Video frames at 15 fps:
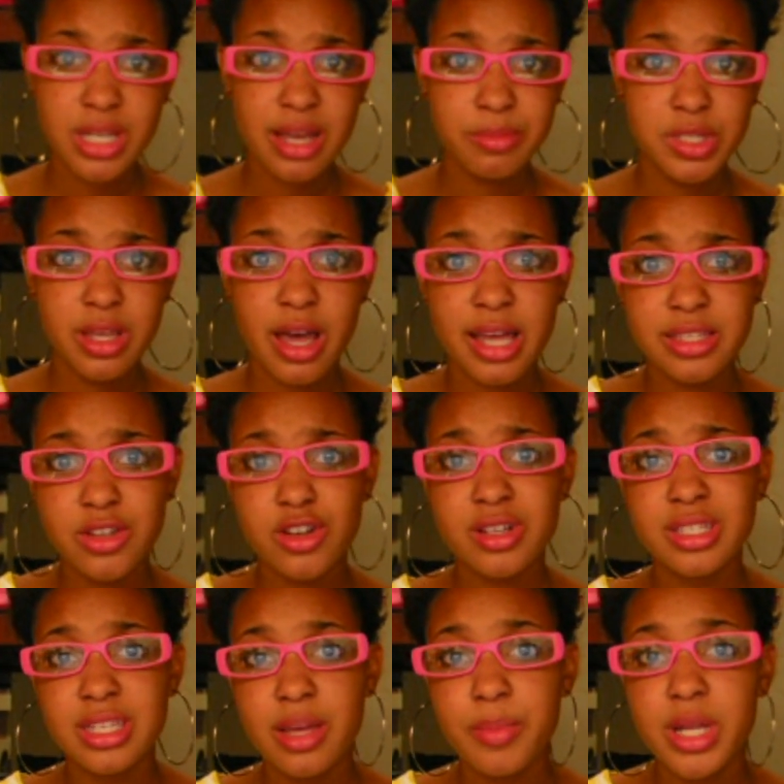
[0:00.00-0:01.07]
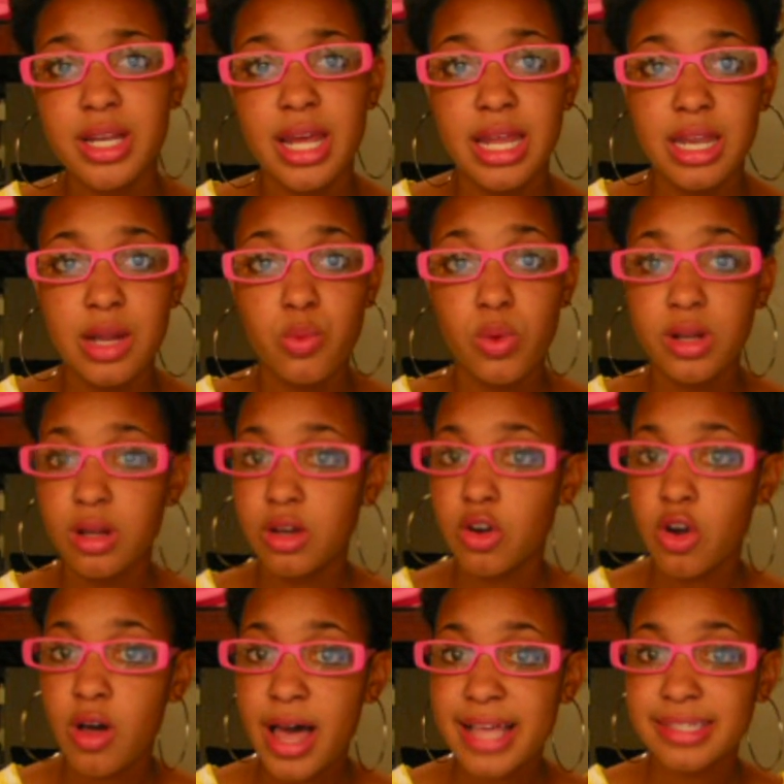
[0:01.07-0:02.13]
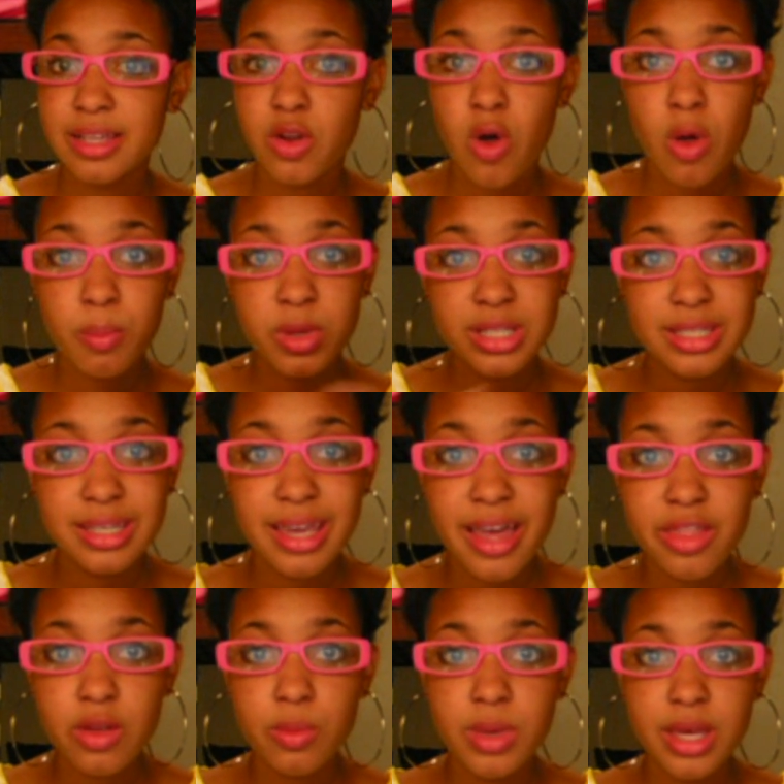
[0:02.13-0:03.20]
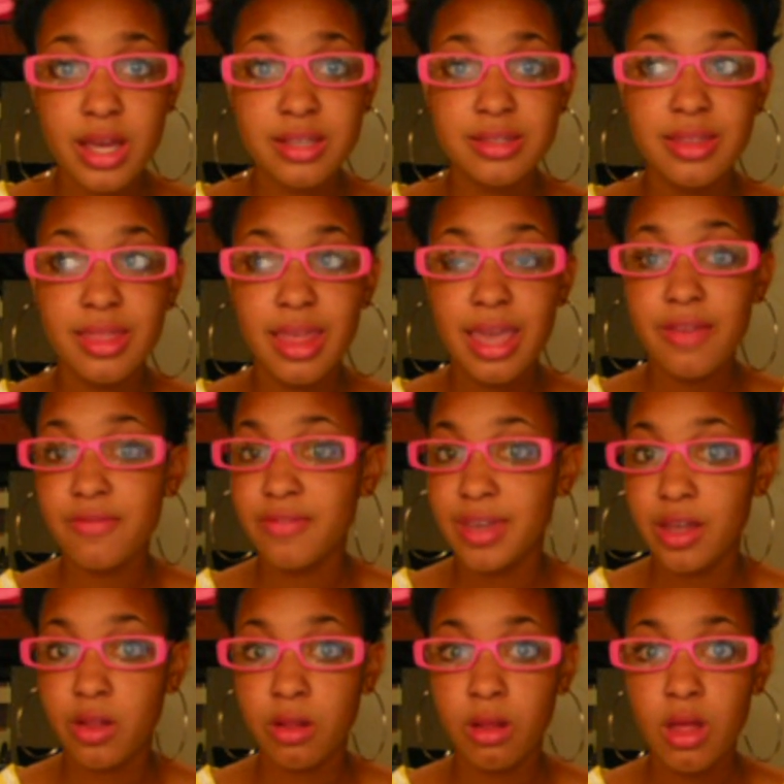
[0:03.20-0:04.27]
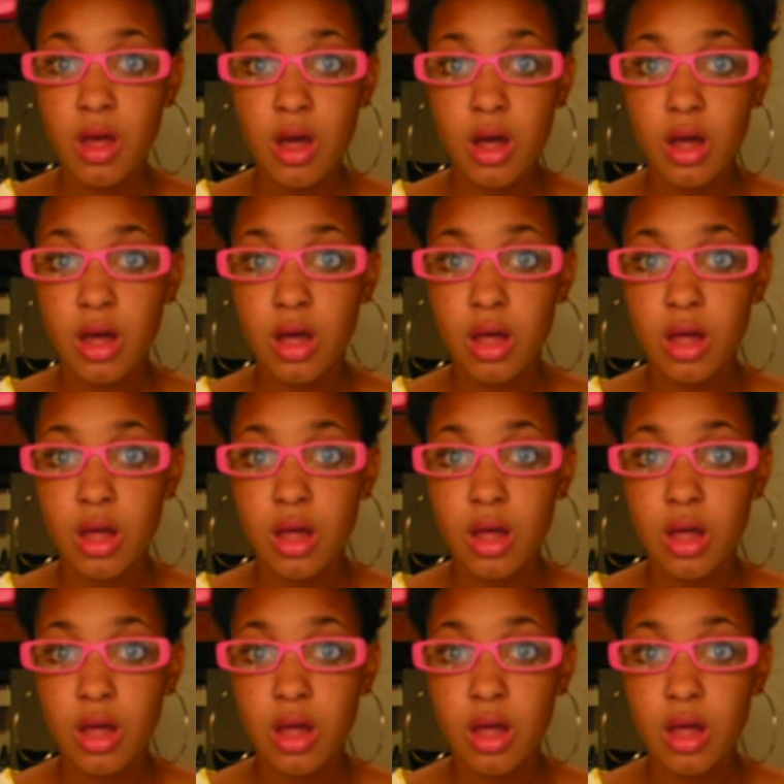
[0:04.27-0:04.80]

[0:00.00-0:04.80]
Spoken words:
Sometimes guys are intimidated when a girl has it all put together because they feel